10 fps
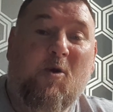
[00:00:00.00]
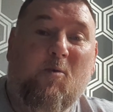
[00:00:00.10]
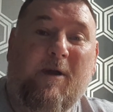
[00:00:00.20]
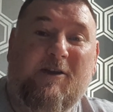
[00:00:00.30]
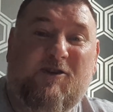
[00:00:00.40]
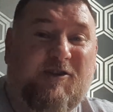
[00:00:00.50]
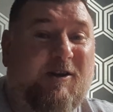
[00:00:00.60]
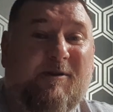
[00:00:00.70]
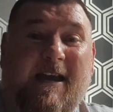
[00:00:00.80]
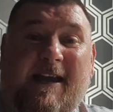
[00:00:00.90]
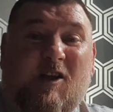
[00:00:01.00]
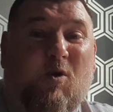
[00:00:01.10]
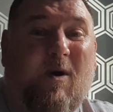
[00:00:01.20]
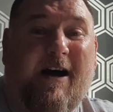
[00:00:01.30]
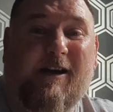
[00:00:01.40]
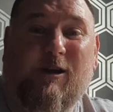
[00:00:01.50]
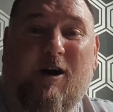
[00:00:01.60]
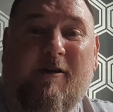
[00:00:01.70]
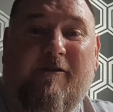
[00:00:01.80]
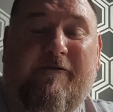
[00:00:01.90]
we're still getting quite a
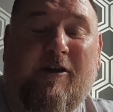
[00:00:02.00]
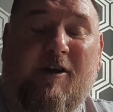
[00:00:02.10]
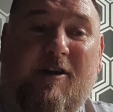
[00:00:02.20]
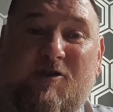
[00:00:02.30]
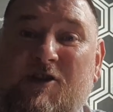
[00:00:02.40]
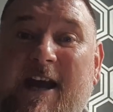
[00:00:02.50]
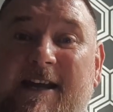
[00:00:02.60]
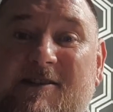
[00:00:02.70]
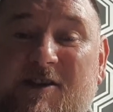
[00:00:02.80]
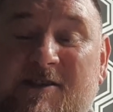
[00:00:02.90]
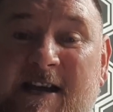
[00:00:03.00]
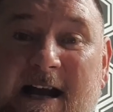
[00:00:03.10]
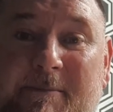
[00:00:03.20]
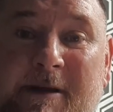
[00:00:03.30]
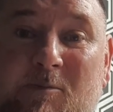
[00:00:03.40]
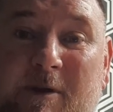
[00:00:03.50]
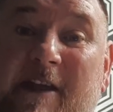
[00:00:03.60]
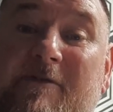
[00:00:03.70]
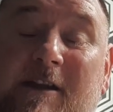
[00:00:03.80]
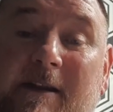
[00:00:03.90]
lot of changes happening within the